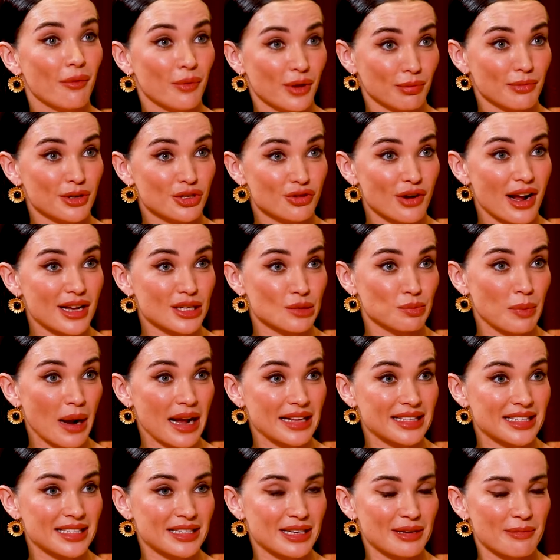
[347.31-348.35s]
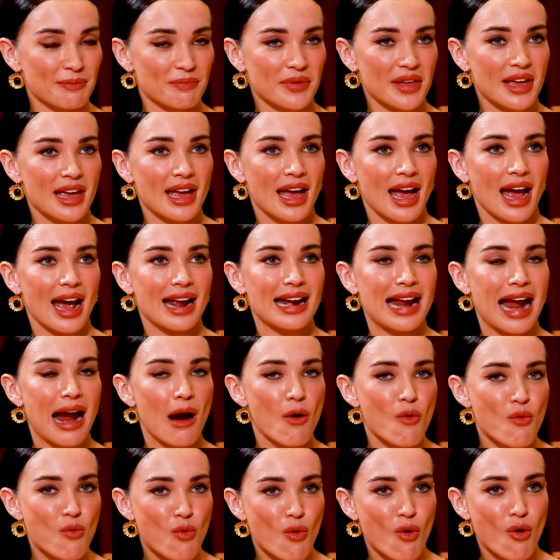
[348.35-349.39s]
with Madrasapattinam and
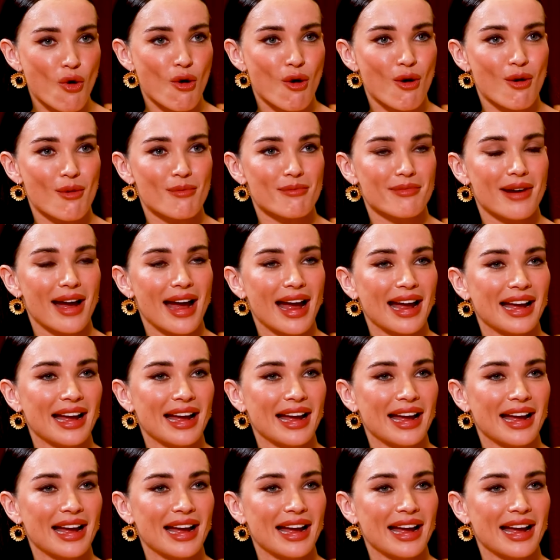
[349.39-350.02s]
how warm